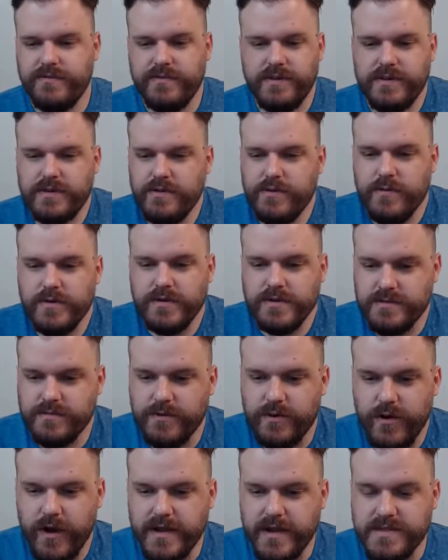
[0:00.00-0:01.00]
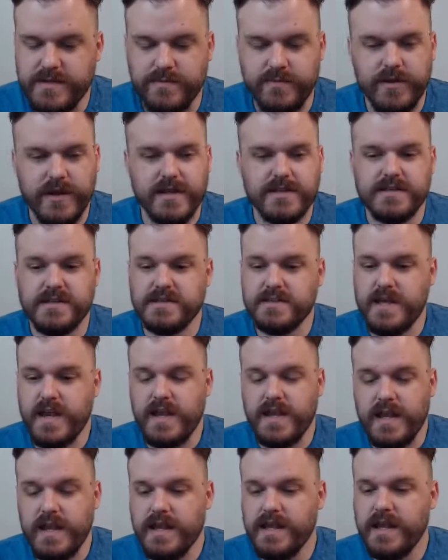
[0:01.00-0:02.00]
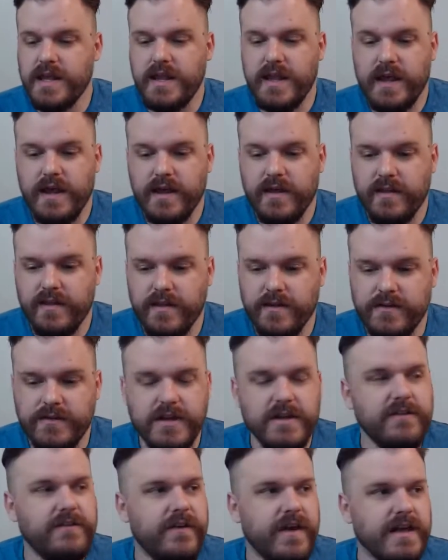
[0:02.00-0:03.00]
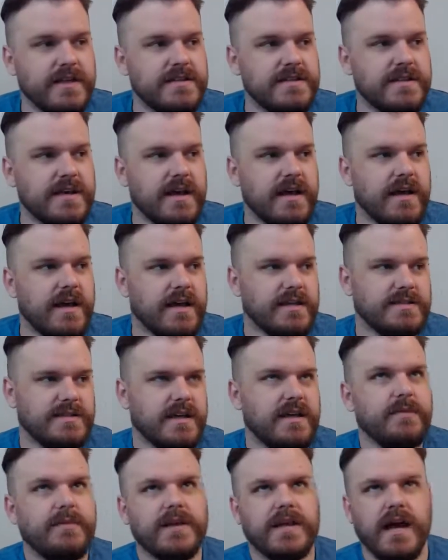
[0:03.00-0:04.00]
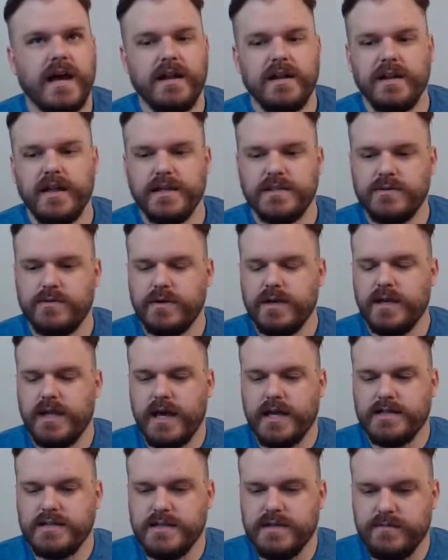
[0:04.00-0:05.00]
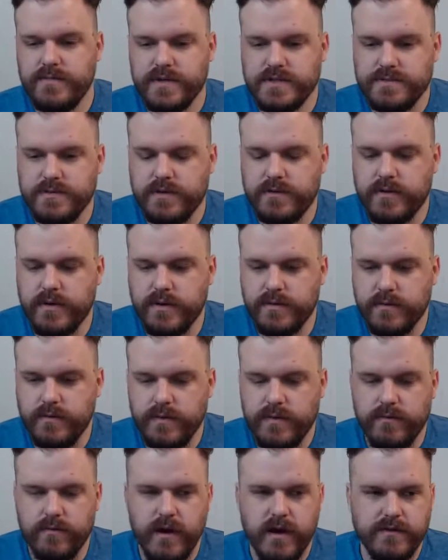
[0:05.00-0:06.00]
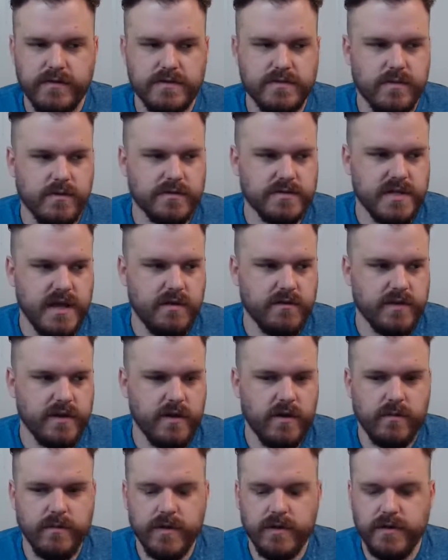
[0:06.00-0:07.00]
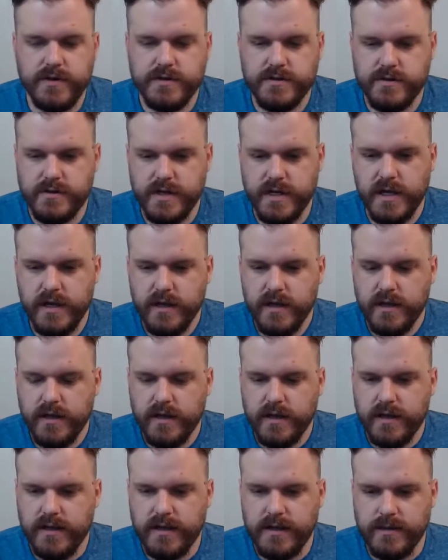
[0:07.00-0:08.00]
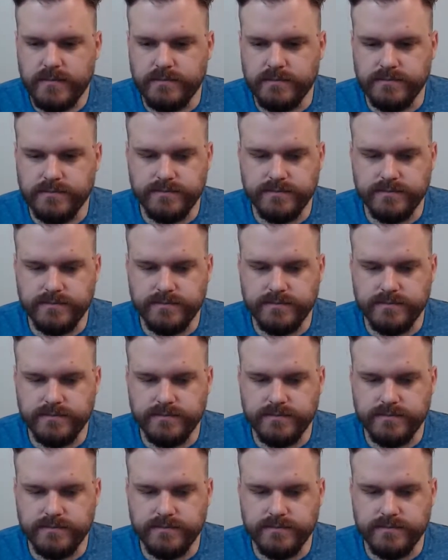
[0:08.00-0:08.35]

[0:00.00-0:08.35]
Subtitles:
doing some crazy plays because they need it. Their defense, it's going to be kind of like 2019 Pittsburgh when Roethlisberger was out with the elbow injury. The